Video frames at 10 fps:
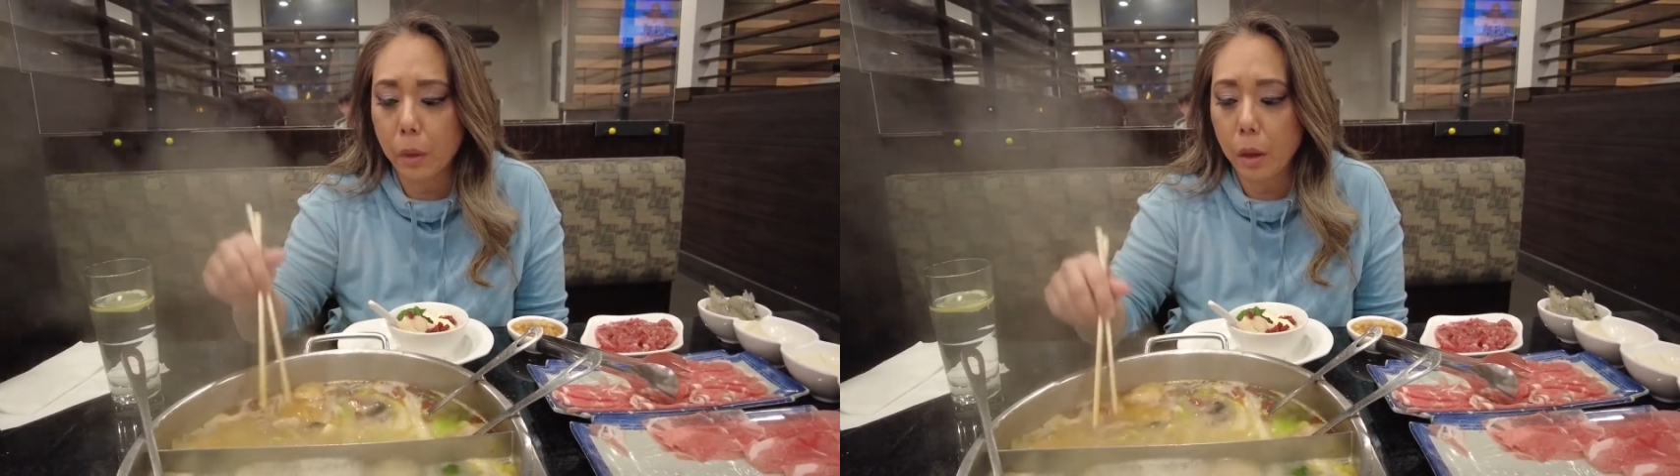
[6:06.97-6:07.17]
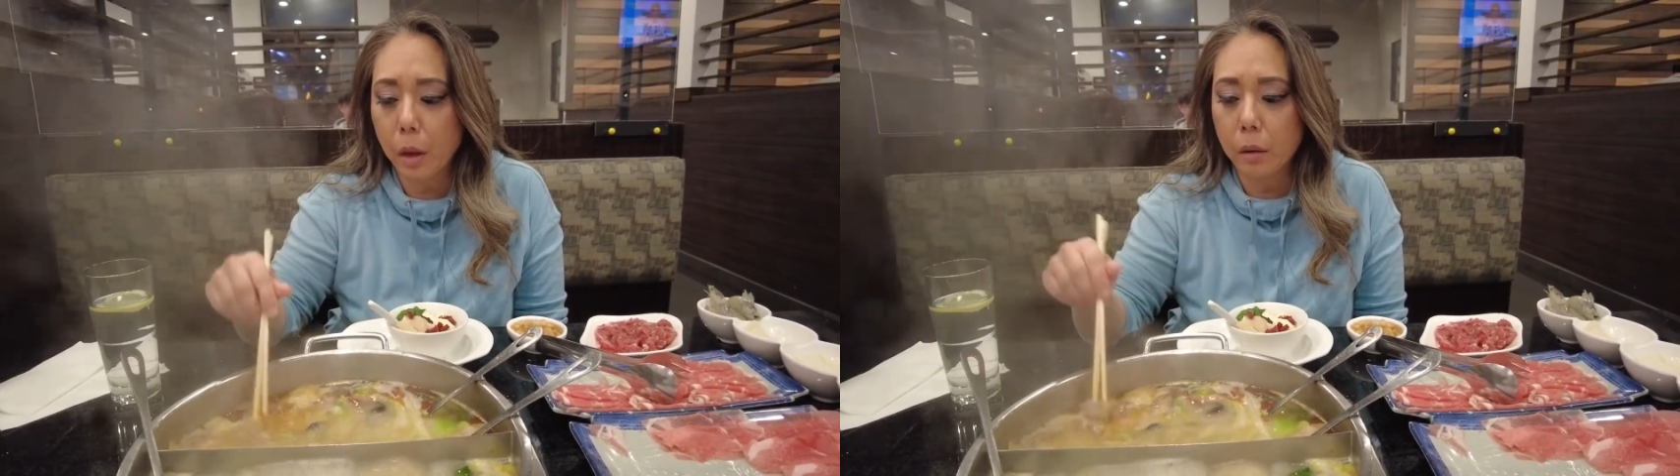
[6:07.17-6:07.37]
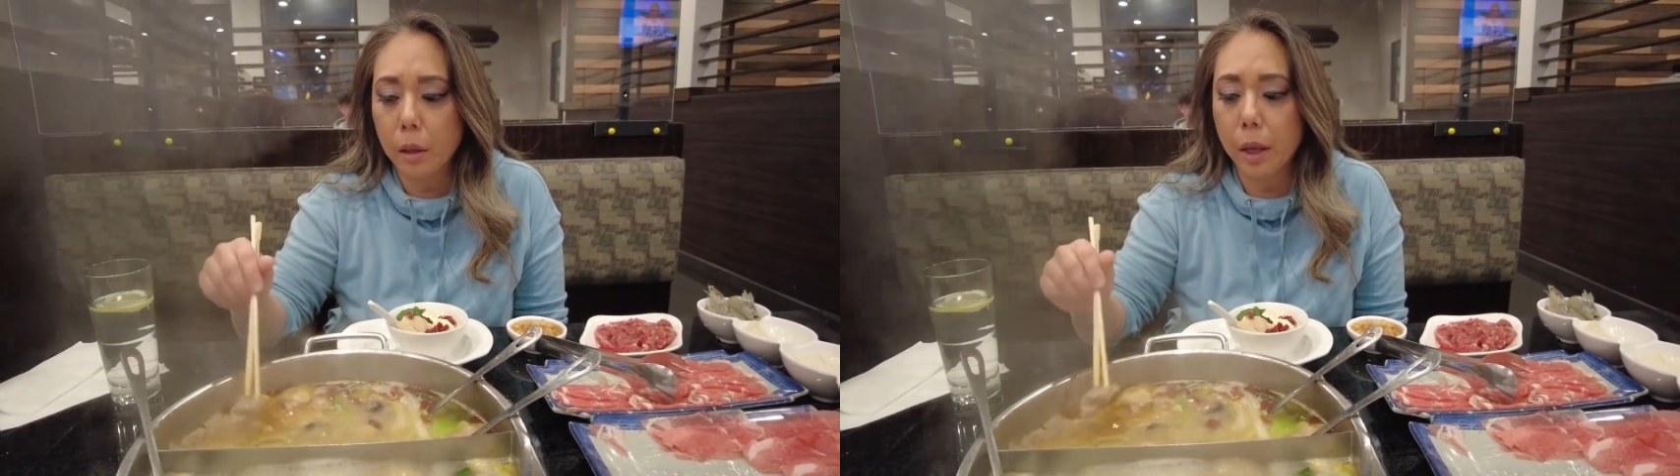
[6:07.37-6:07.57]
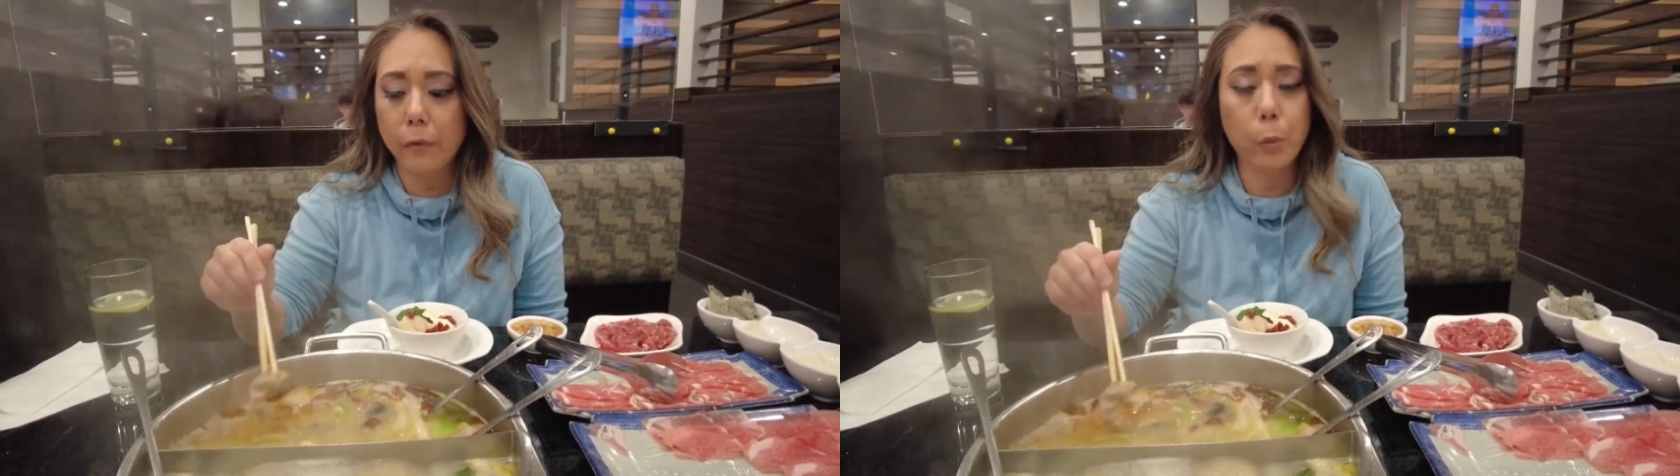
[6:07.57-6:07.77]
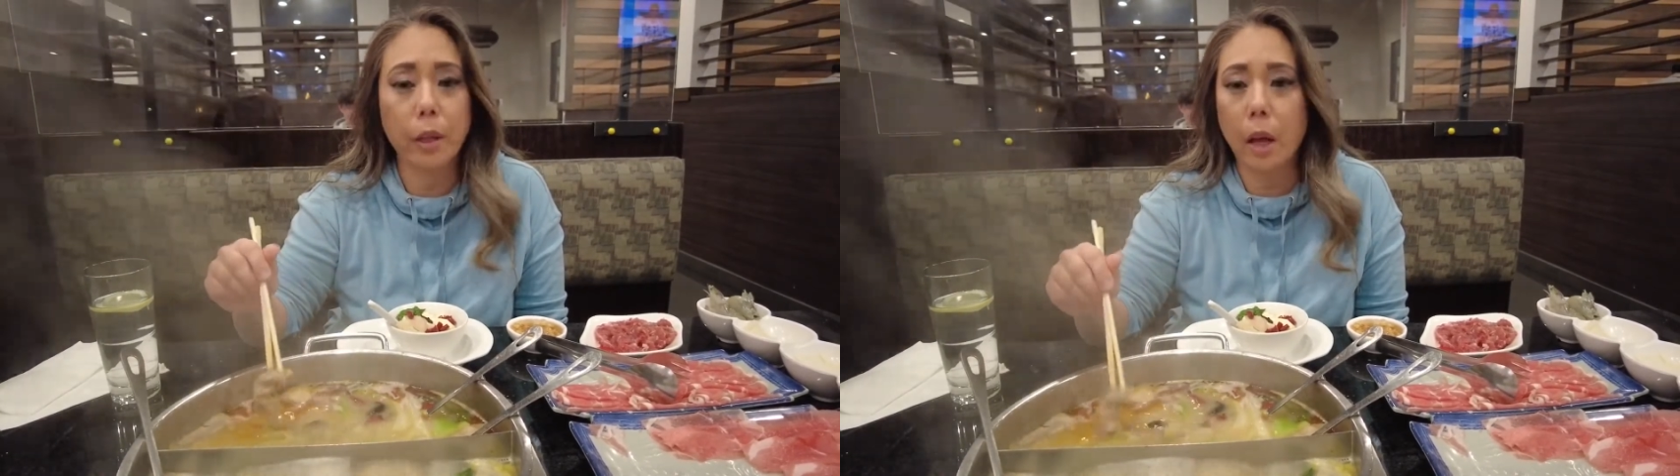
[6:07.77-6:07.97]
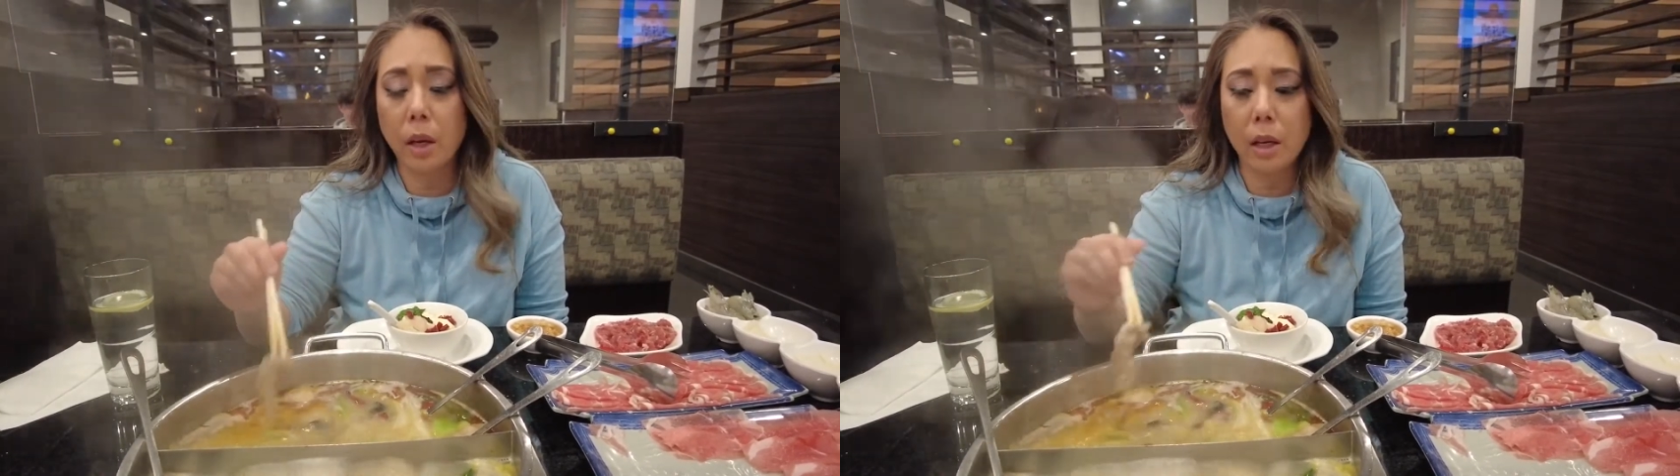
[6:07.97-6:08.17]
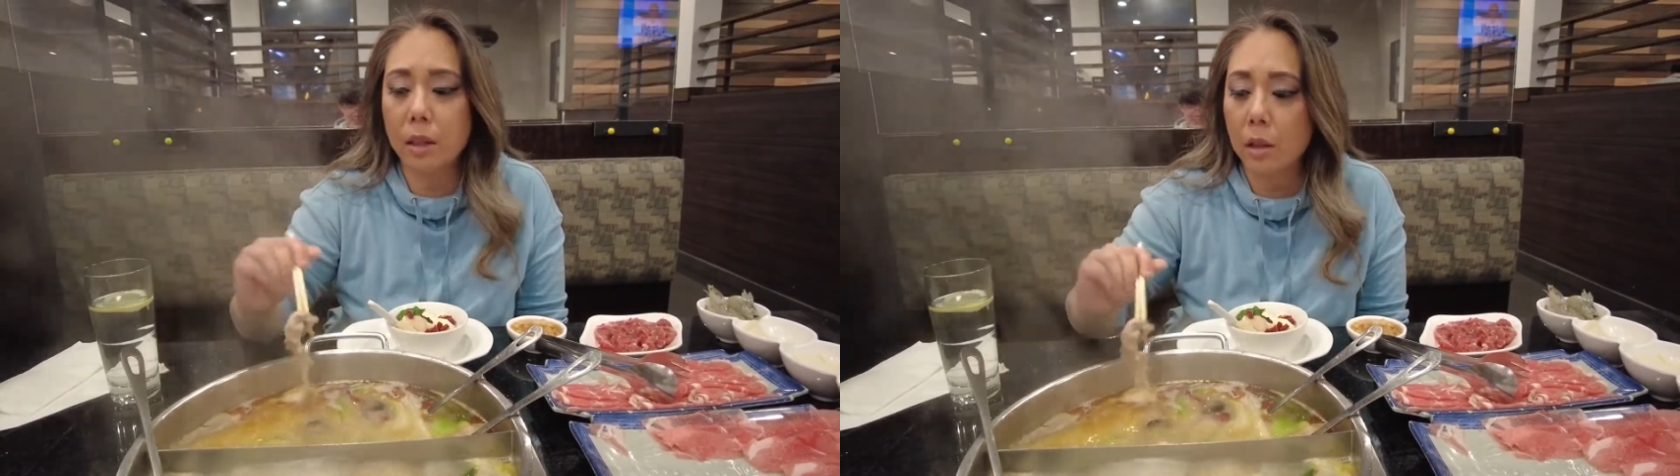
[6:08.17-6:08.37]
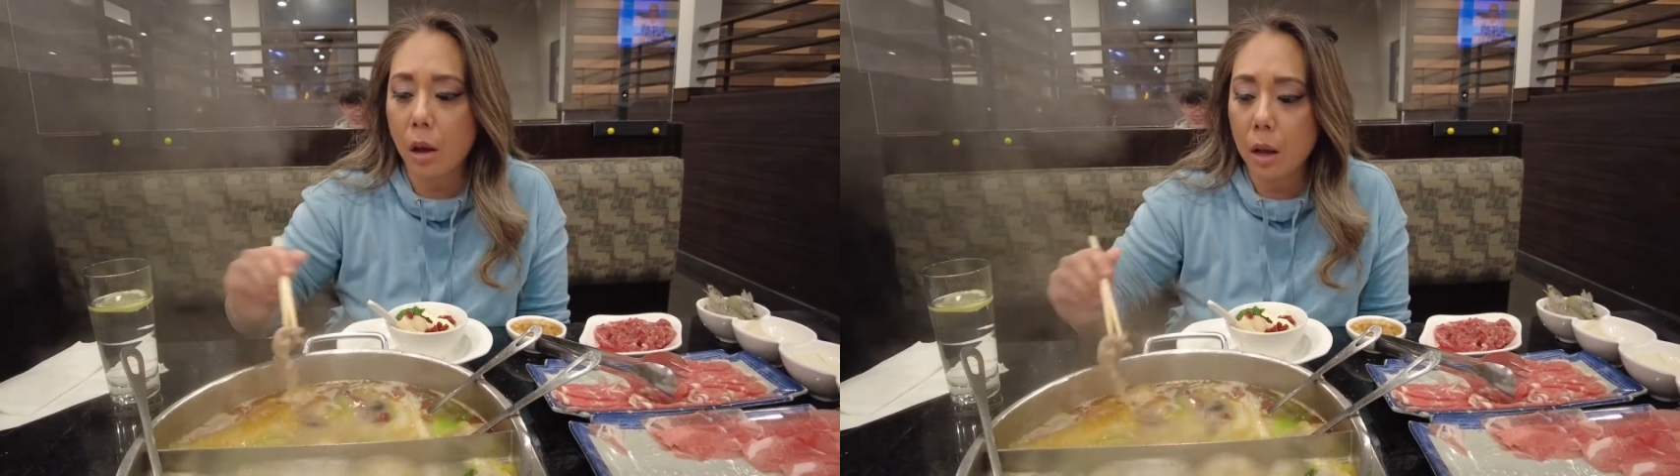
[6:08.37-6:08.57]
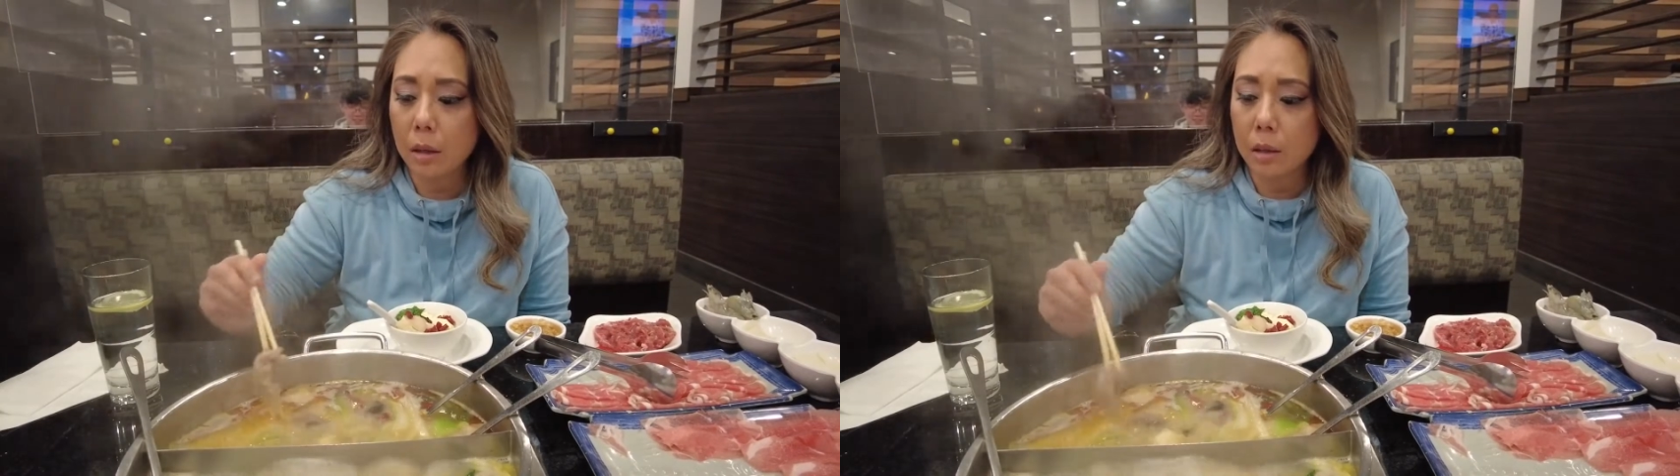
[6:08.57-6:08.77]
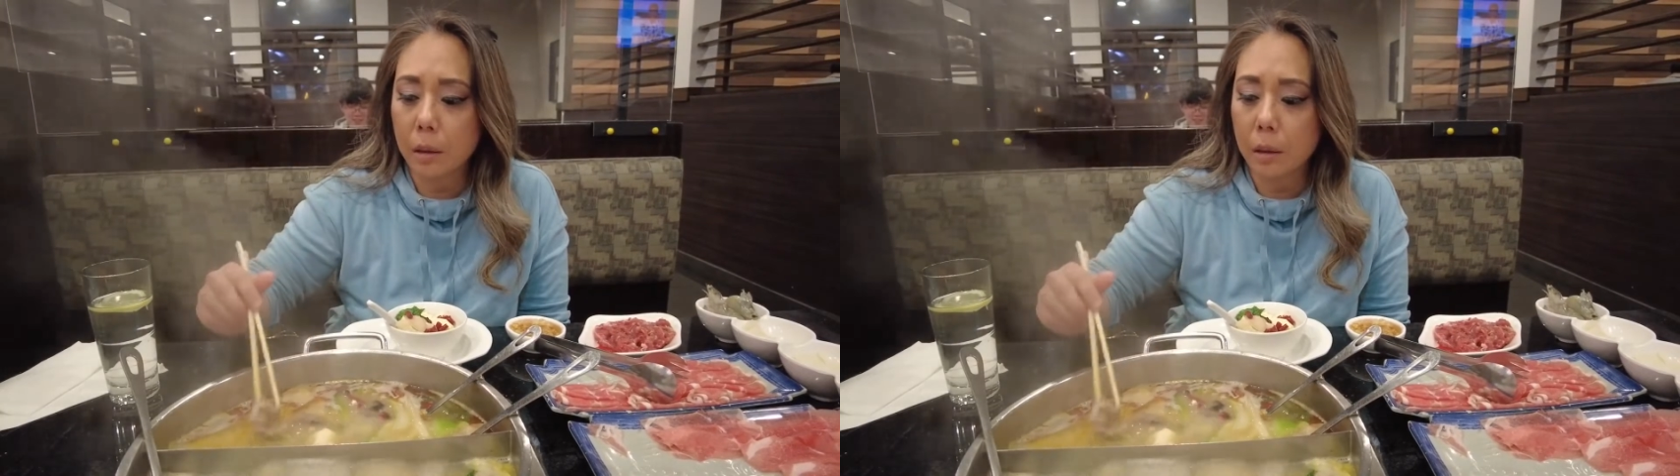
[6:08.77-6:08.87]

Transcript: even without any sauce.